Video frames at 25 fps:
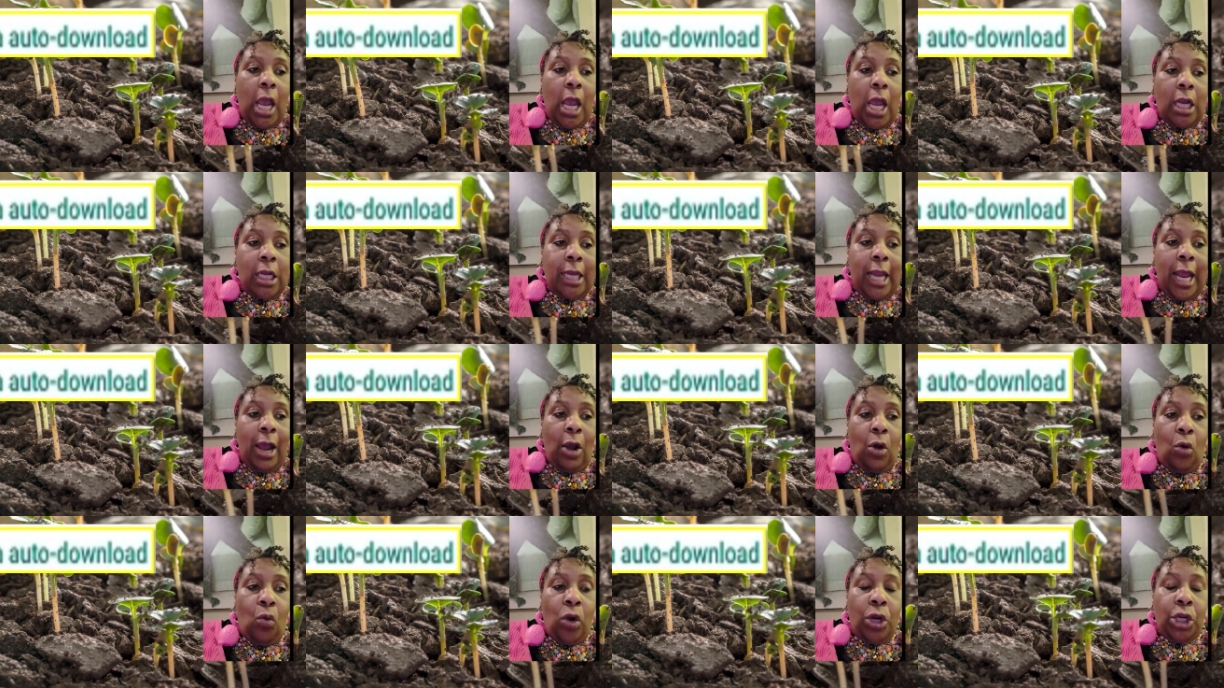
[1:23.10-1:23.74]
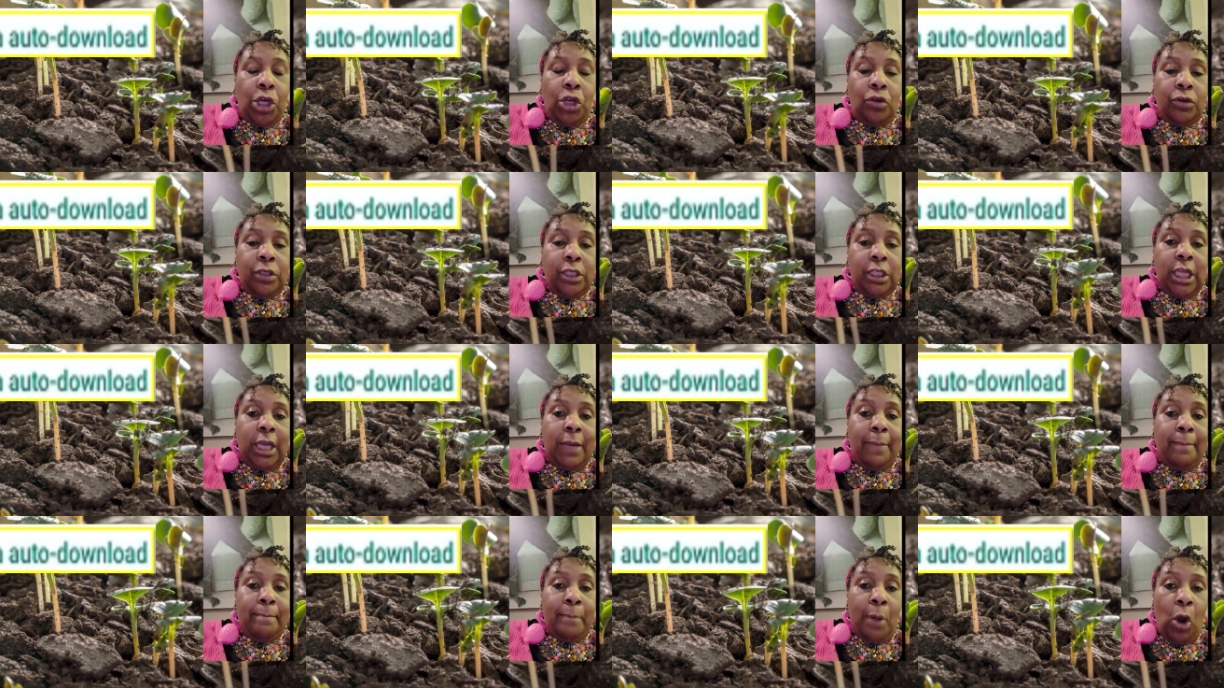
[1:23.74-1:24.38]
Now, when you
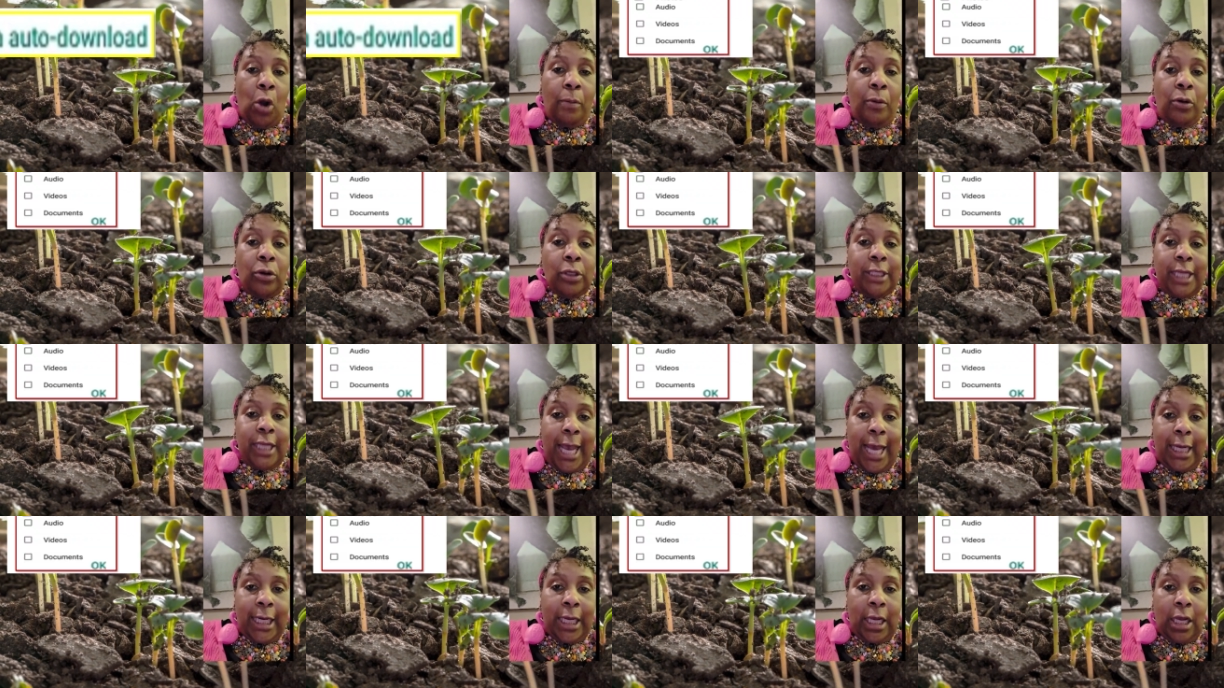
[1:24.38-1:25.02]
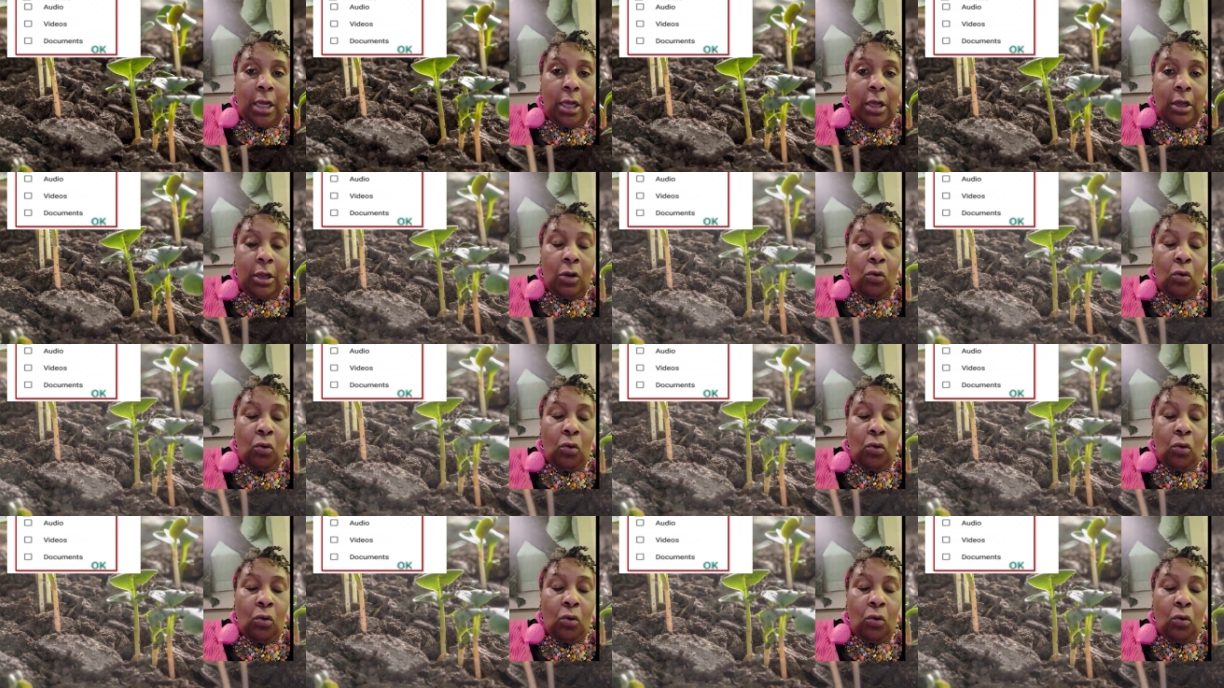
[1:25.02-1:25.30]
see mobile data,